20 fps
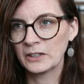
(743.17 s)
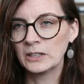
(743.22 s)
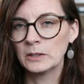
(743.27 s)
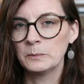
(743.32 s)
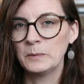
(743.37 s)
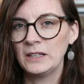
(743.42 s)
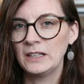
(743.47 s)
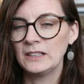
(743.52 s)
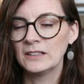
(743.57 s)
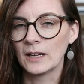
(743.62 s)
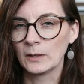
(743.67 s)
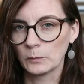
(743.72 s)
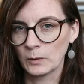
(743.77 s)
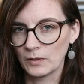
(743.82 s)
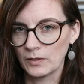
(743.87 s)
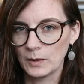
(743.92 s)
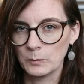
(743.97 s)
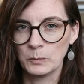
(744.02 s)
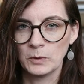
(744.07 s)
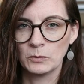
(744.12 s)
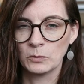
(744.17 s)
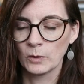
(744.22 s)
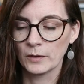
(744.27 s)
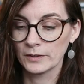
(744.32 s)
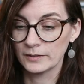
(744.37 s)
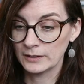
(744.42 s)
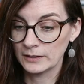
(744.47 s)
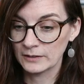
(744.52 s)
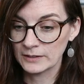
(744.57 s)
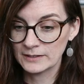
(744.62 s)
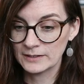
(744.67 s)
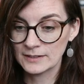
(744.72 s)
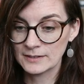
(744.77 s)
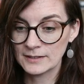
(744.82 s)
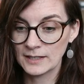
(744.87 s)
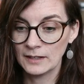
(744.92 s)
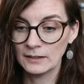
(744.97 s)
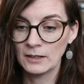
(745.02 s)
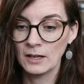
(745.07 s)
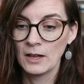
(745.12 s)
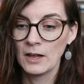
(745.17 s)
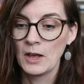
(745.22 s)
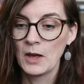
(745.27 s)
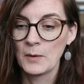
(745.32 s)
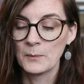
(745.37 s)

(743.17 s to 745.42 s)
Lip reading: gonna be done with it before the series is done.